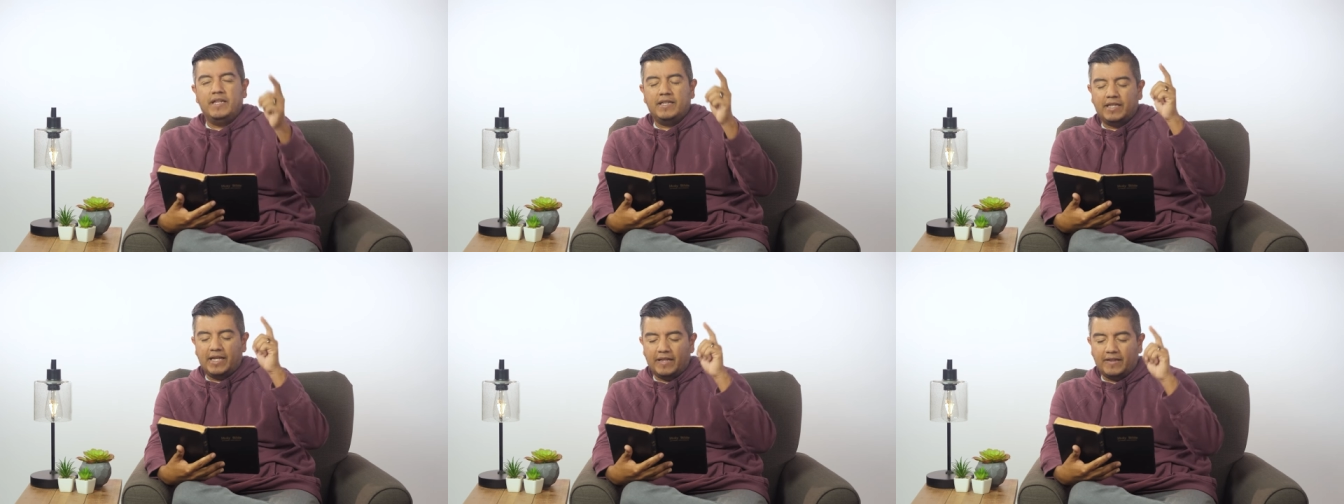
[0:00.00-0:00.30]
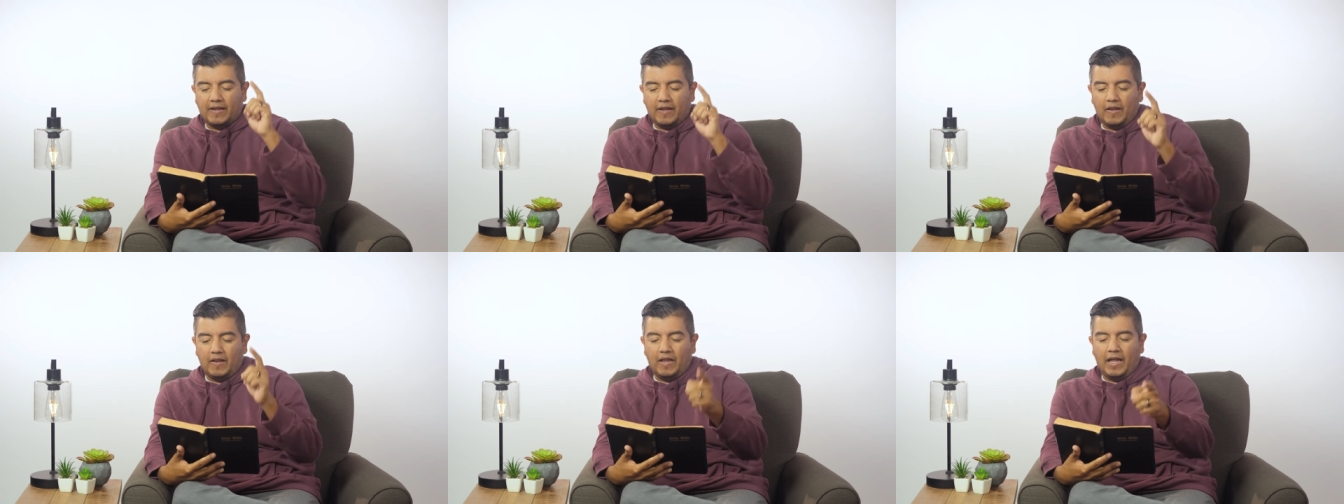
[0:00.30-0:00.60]
that
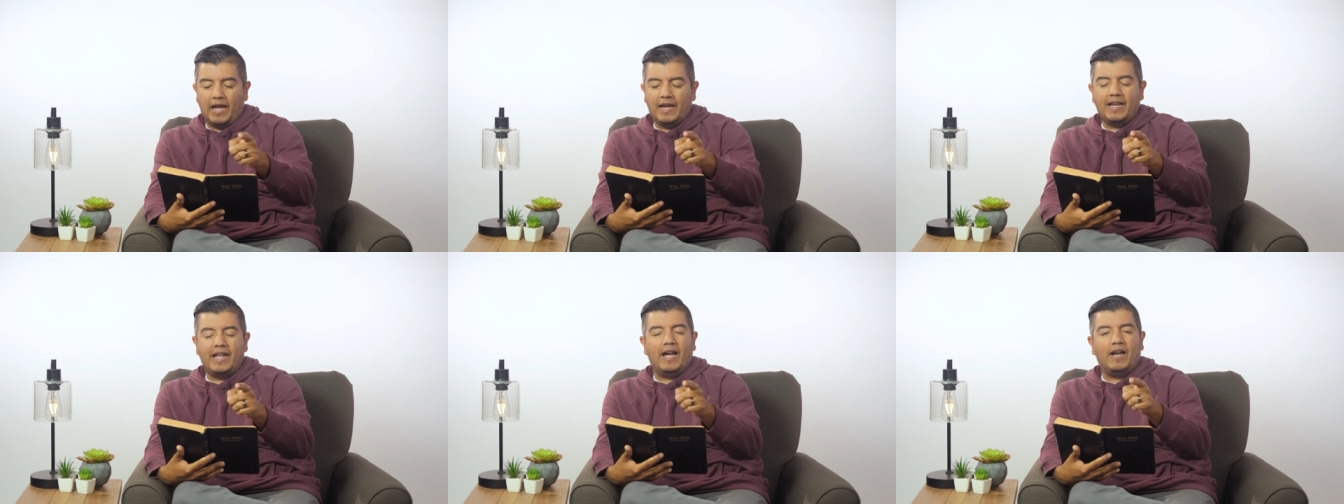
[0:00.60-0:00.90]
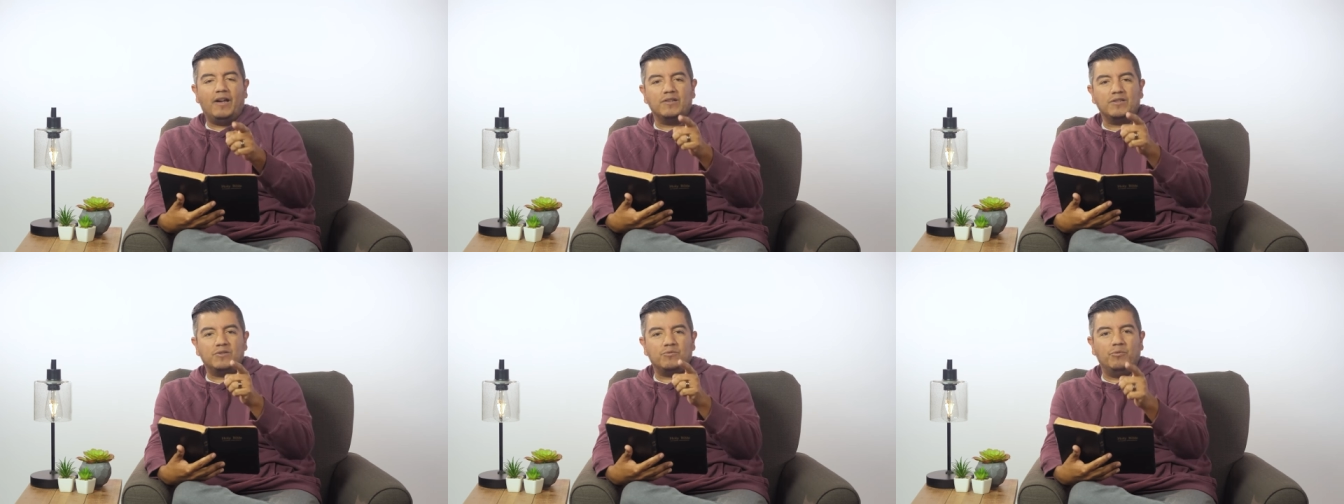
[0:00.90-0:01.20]
the
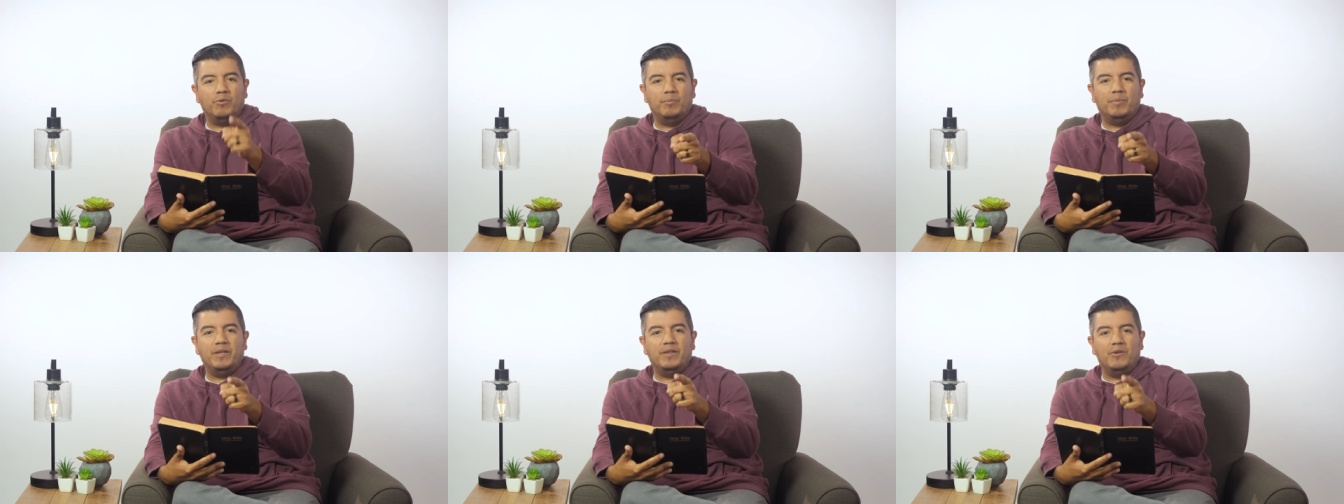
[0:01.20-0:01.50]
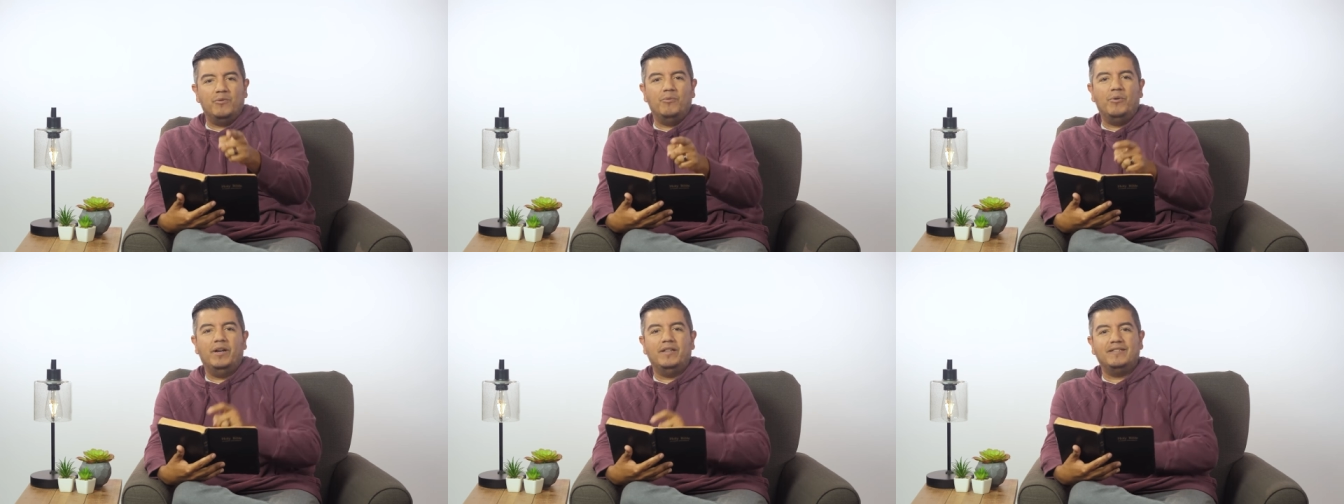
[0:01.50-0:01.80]
lighthouse will be the
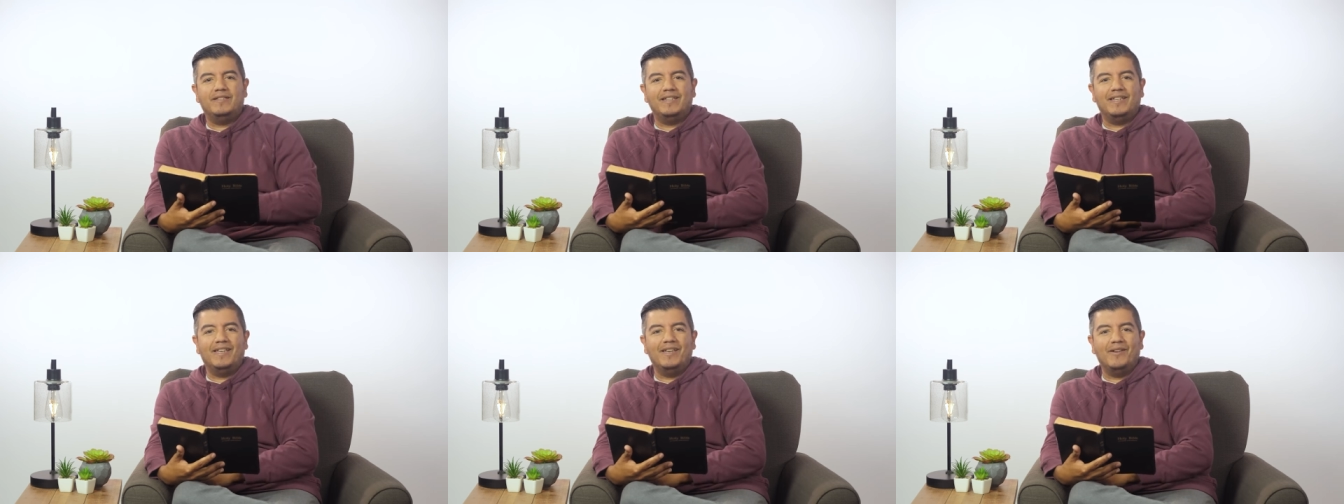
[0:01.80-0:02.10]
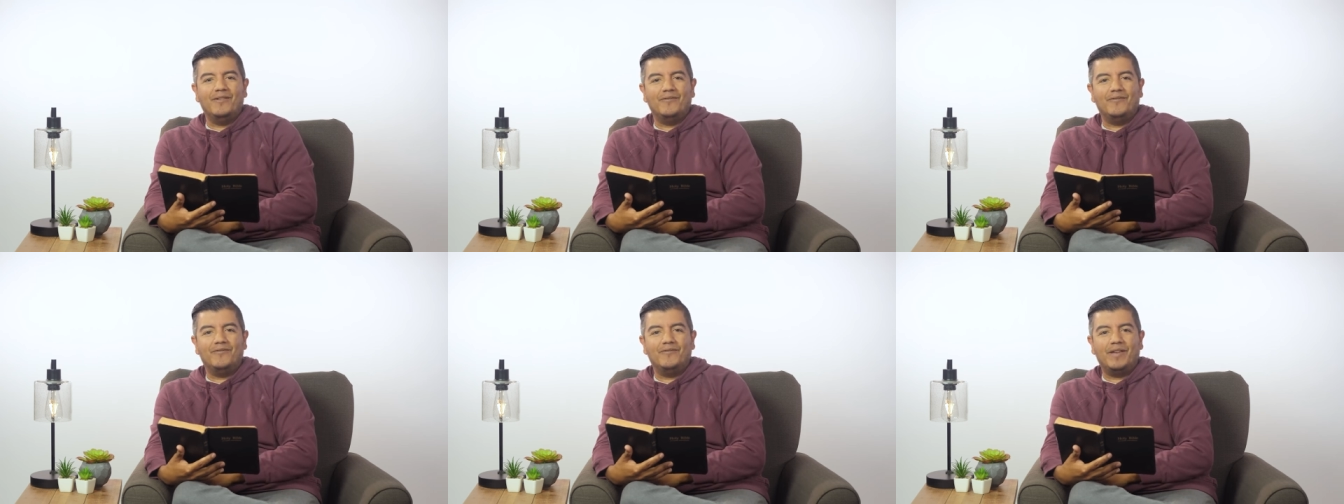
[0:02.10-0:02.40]
one to
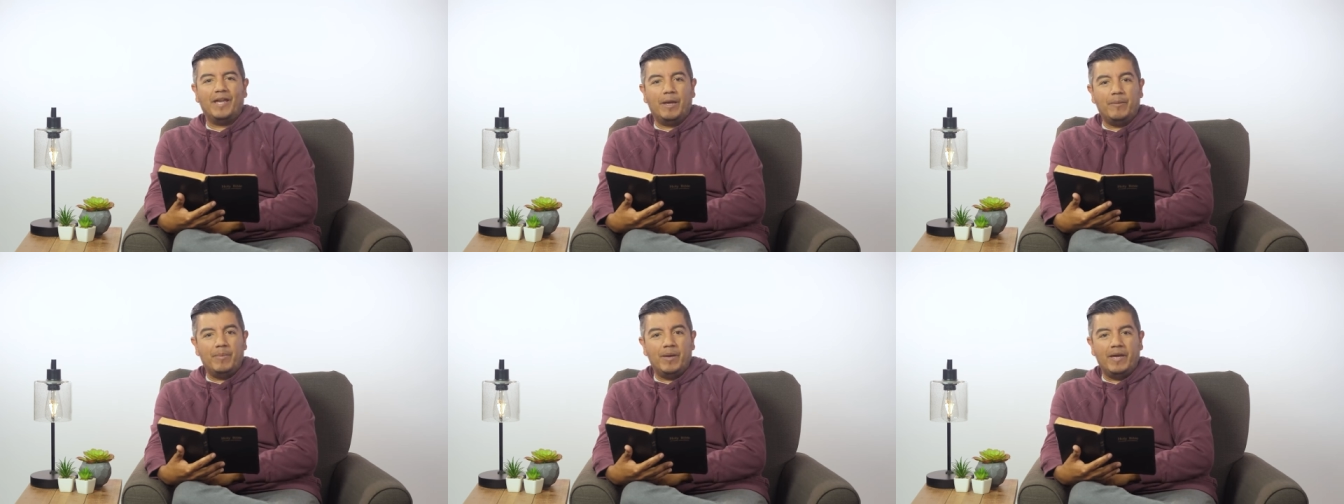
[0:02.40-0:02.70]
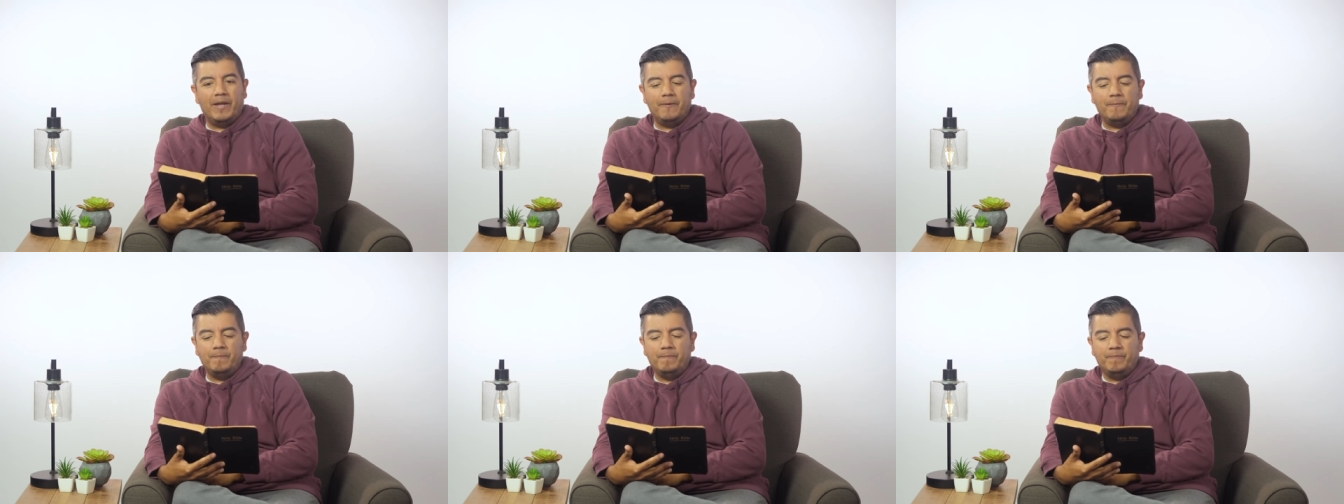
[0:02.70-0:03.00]
give.
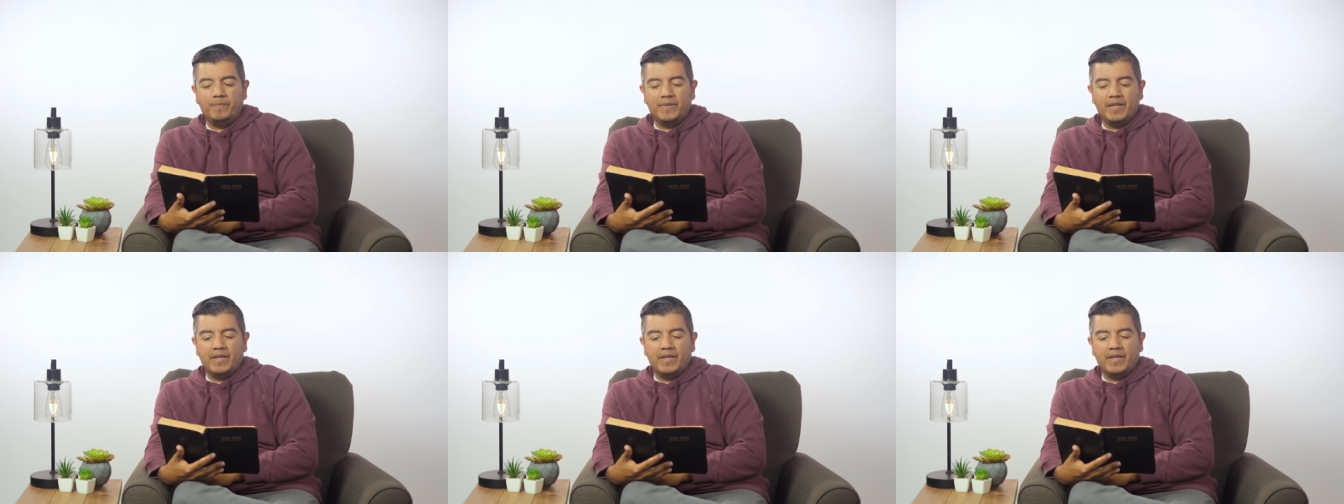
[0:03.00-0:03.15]
Amen.